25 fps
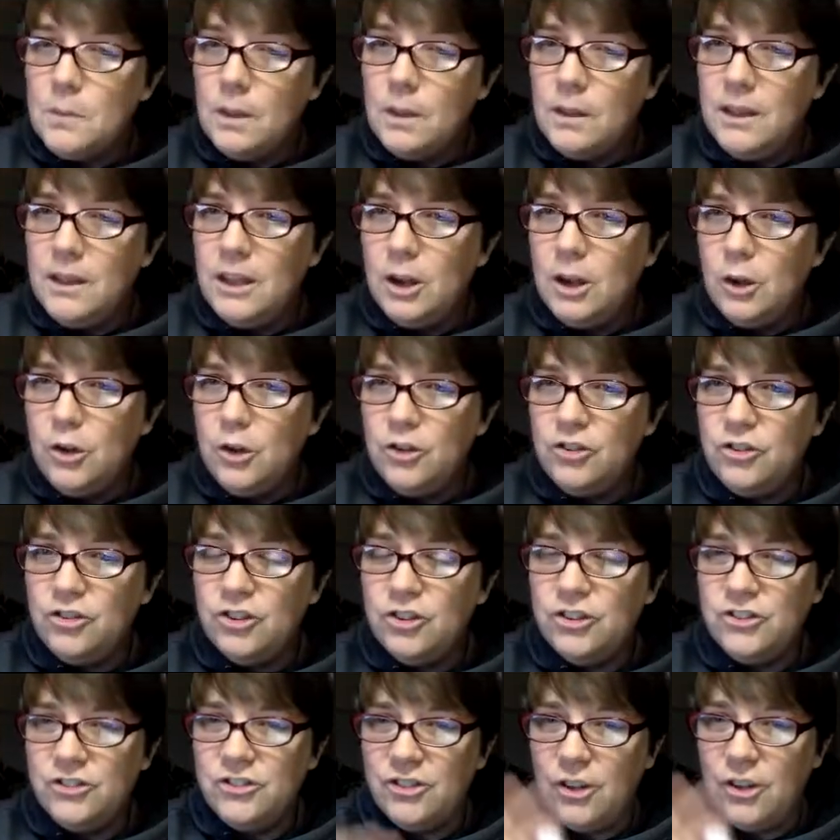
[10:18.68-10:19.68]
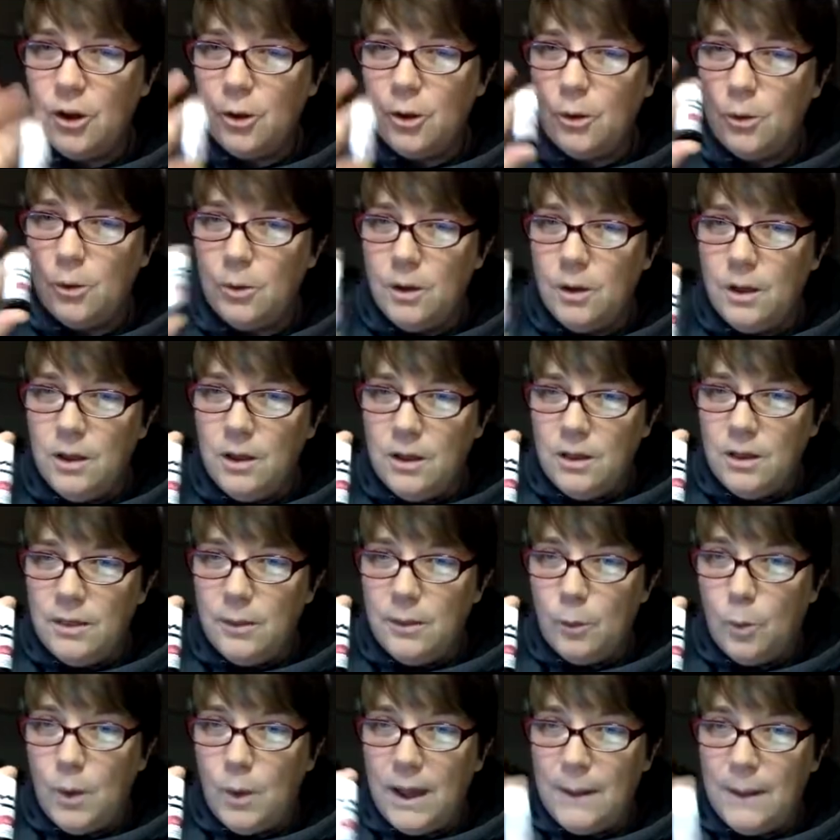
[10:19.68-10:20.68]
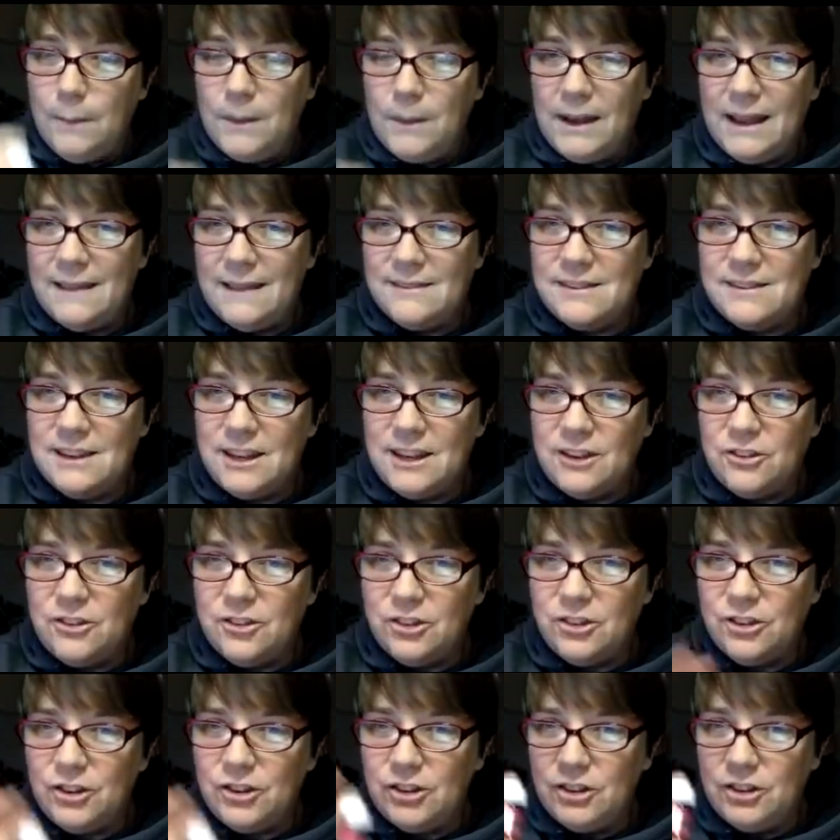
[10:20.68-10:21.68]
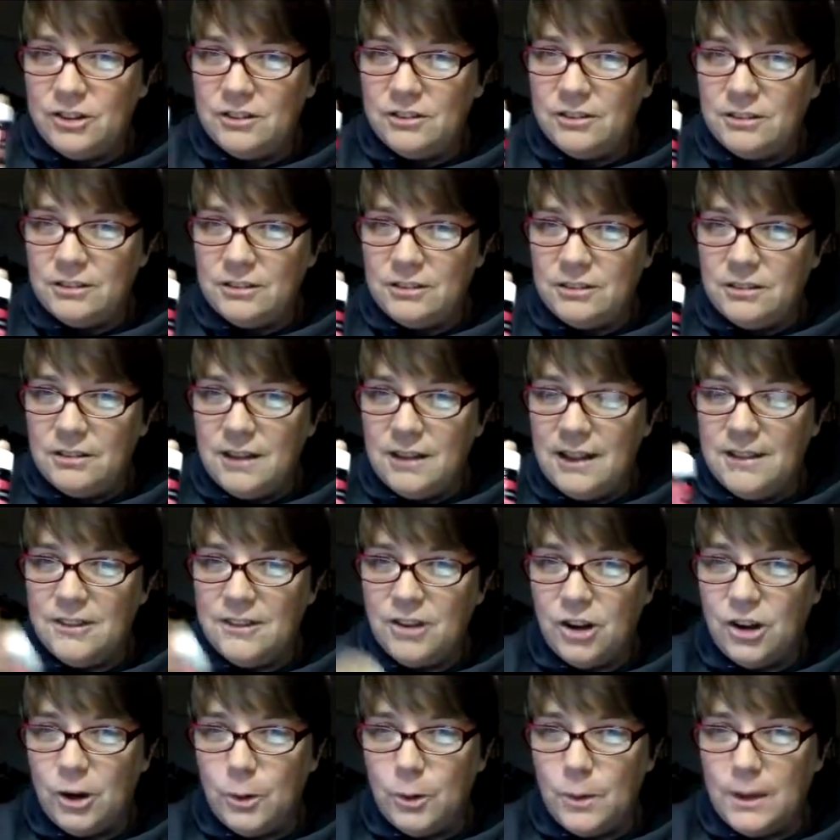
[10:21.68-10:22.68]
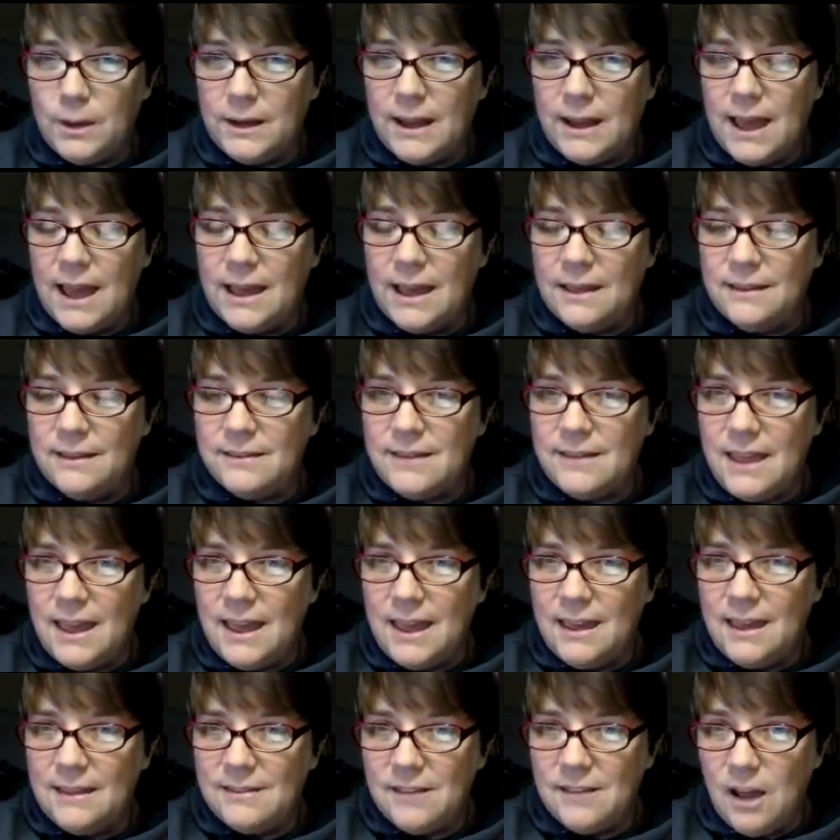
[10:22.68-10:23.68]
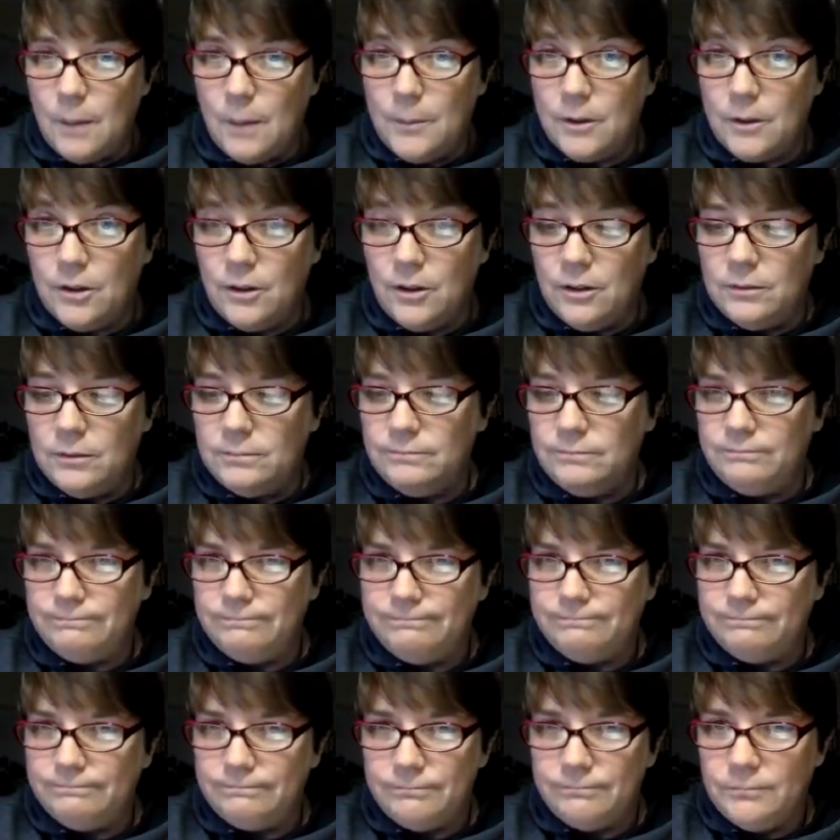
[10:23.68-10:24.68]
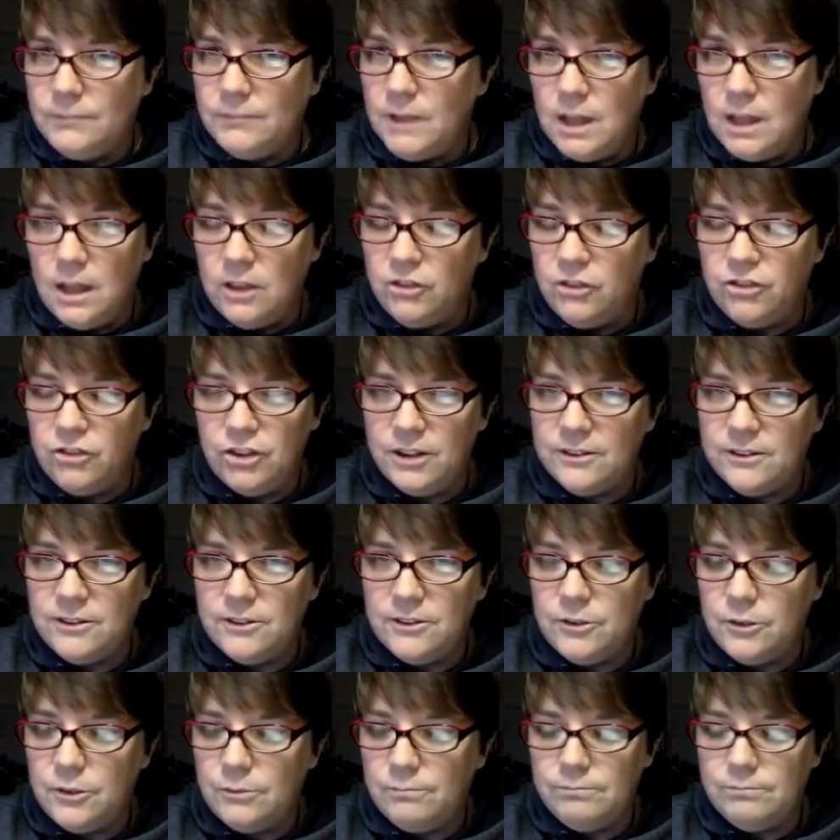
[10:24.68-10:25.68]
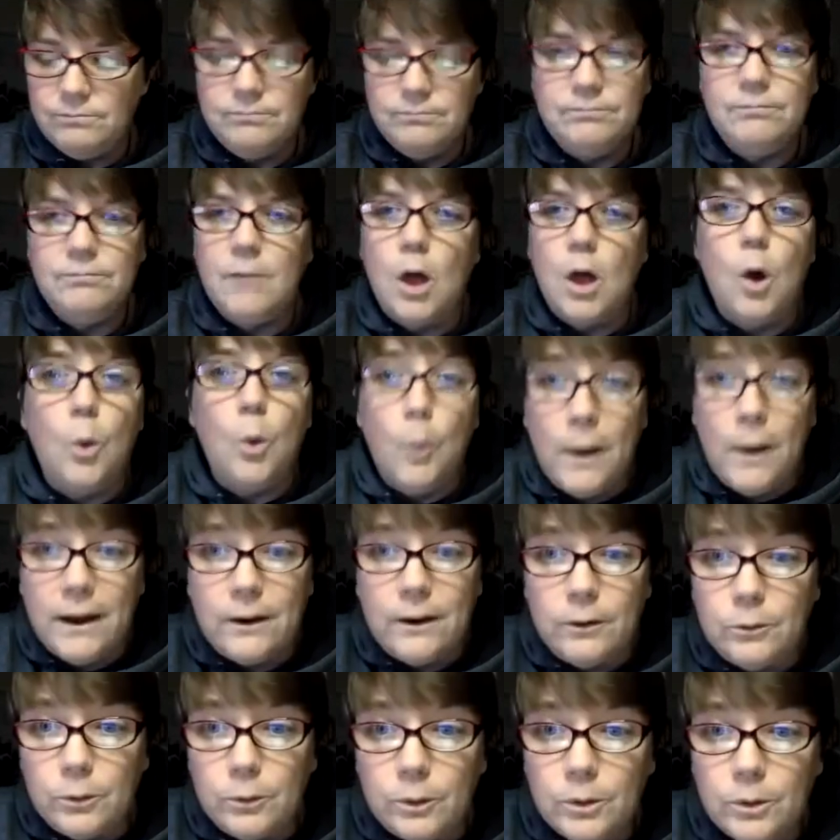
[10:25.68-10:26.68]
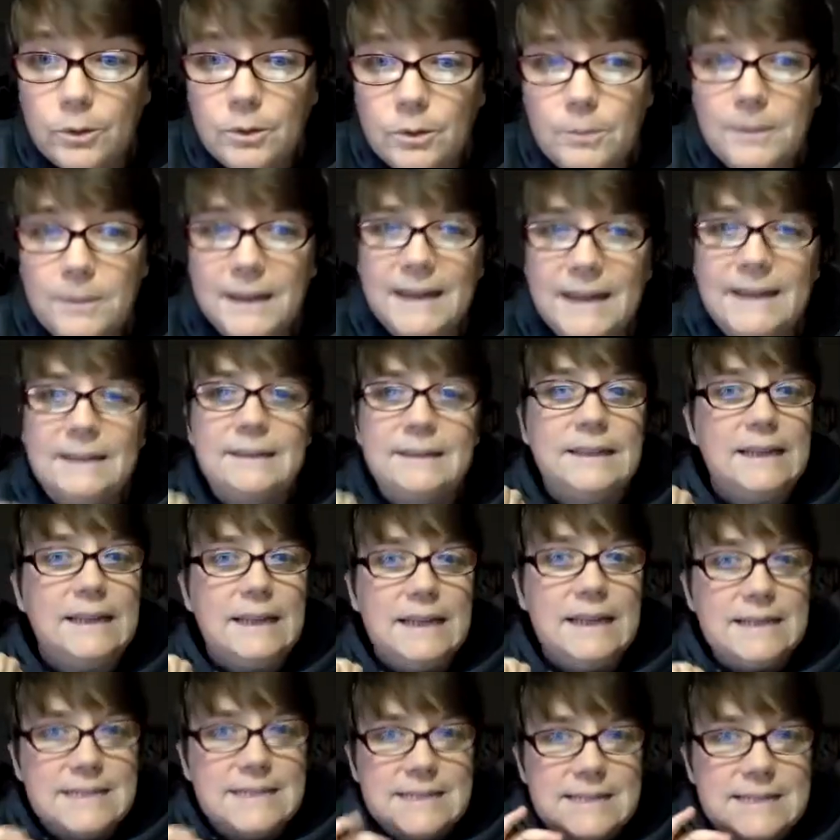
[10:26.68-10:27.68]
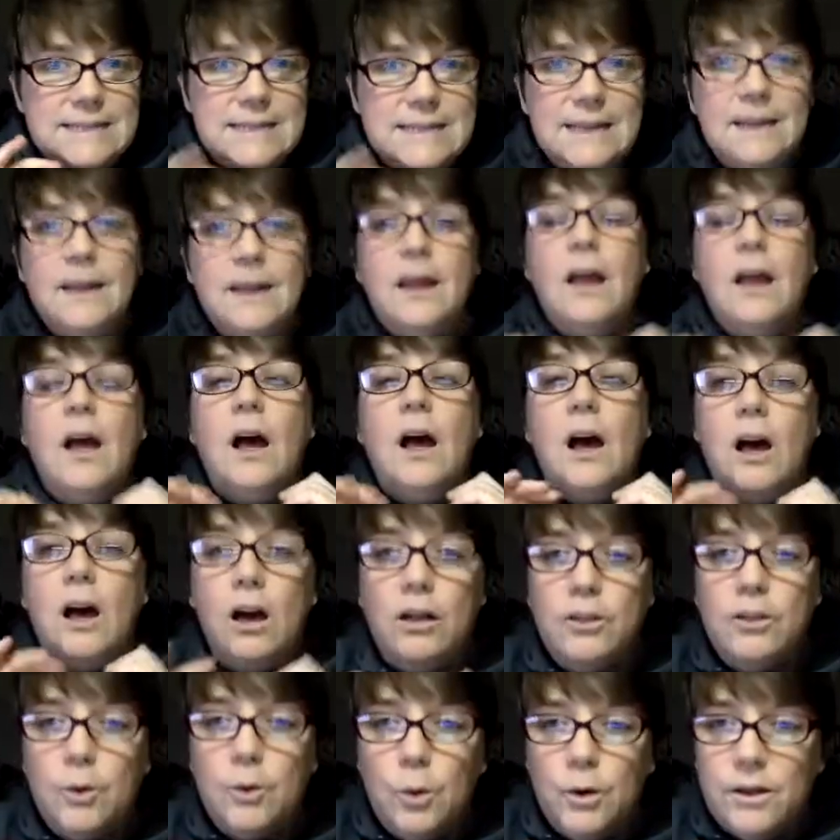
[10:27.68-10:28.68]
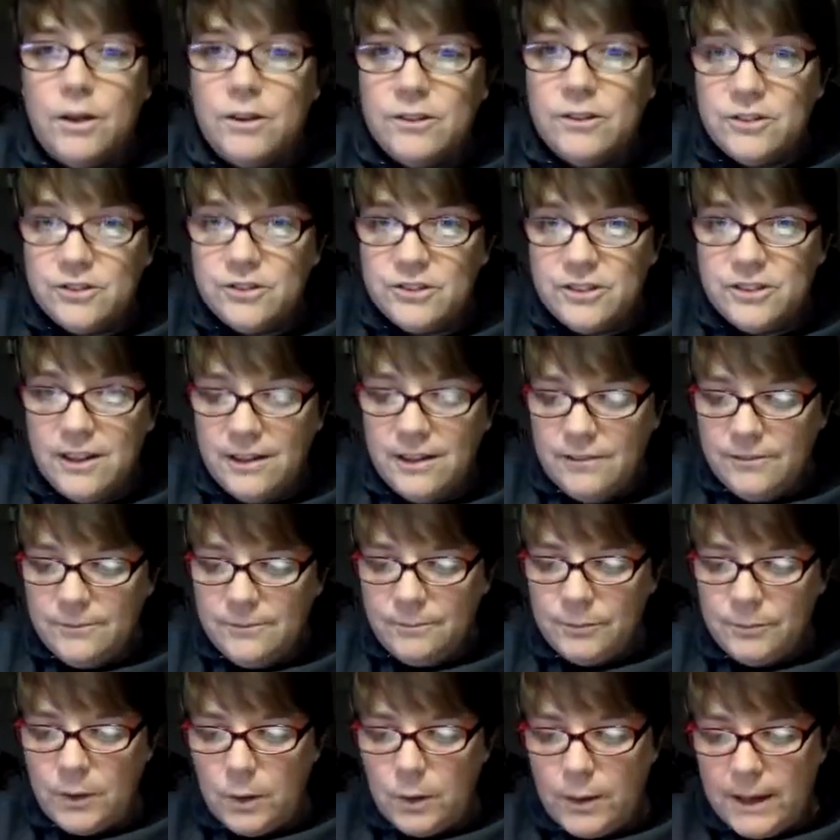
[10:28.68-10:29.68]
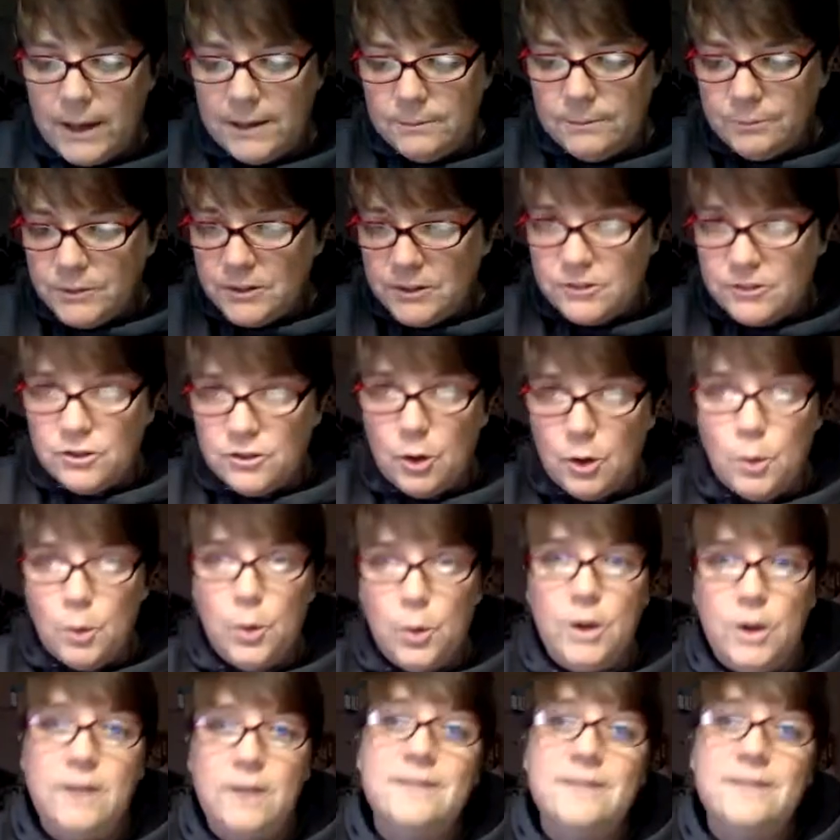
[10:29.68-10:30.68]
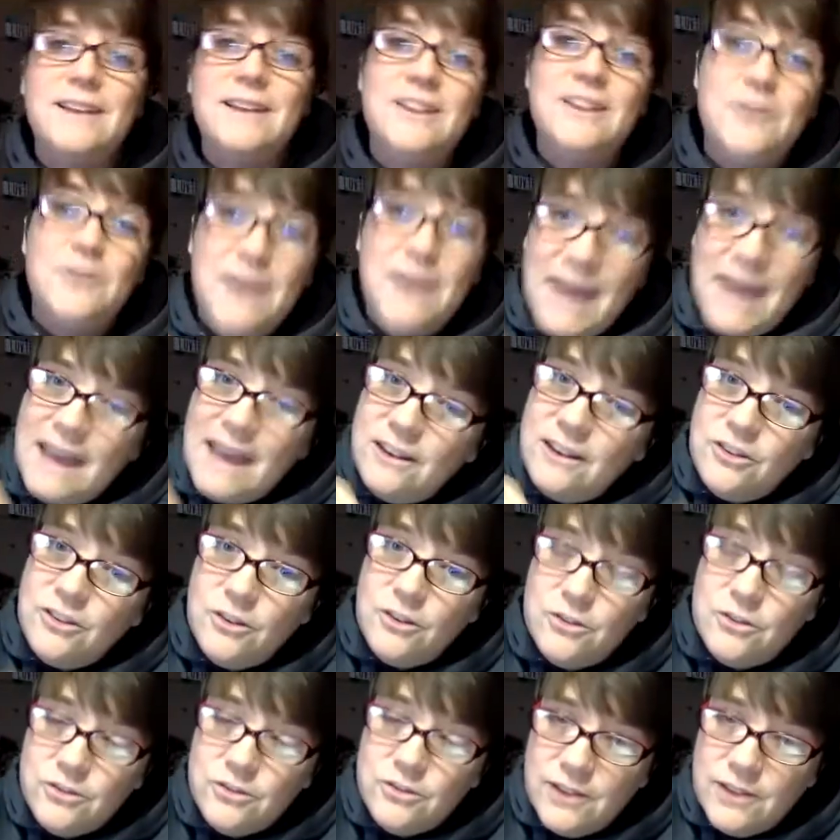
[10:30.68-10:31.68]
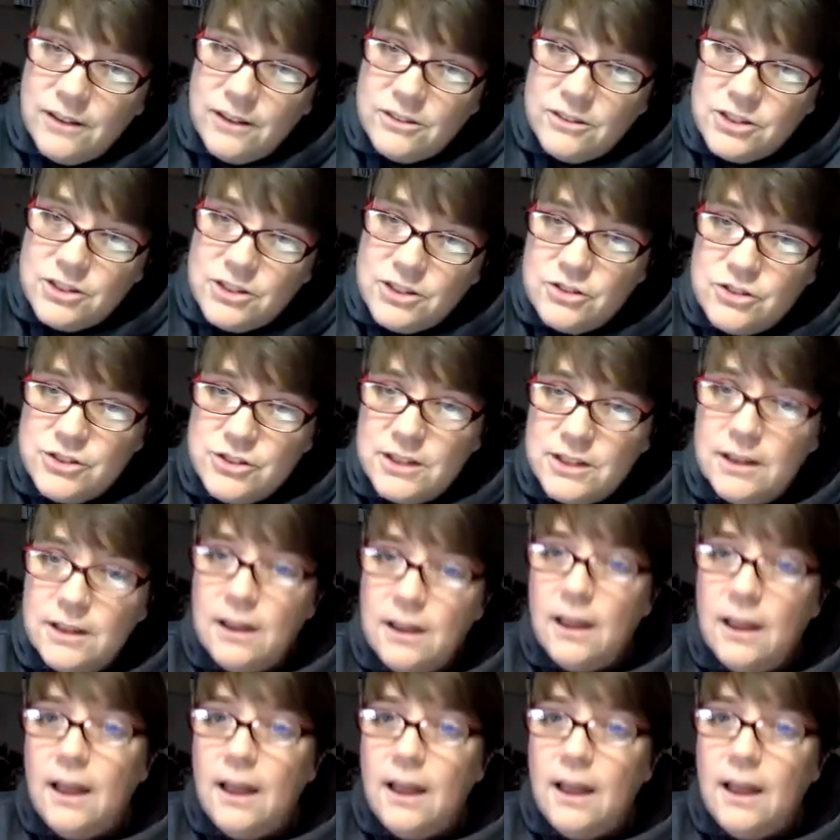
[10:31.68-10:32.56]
you should show the white one as an internal and the dark one as a topical. Just a weird rule, but it's easy. All the oils are safe. Okay. There's no oils that you can't use around children.